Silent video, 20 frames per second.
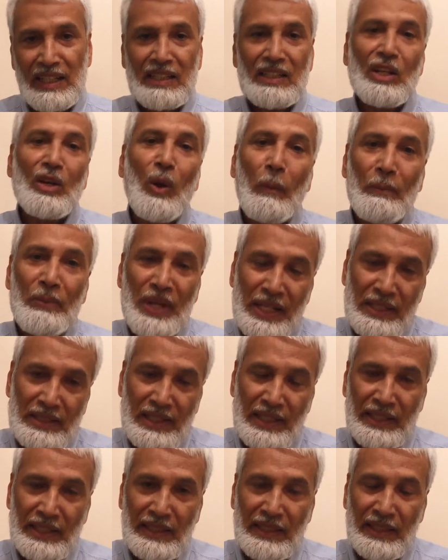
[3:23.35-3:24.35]
then
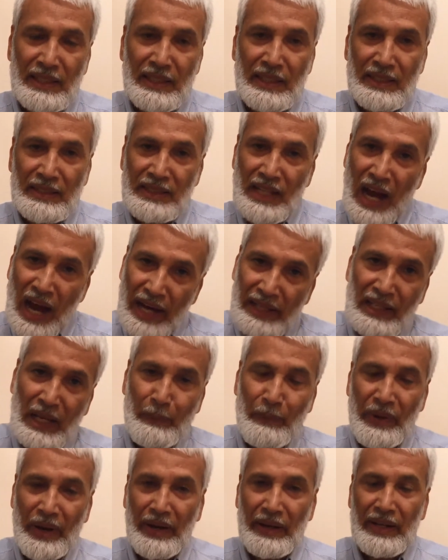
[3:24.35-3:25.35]
obviously the other
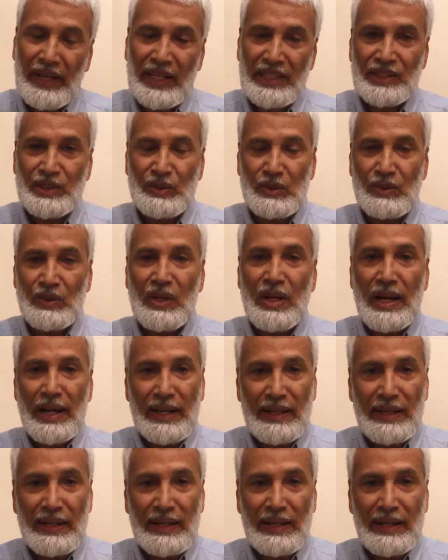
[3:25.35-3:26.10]
parent has to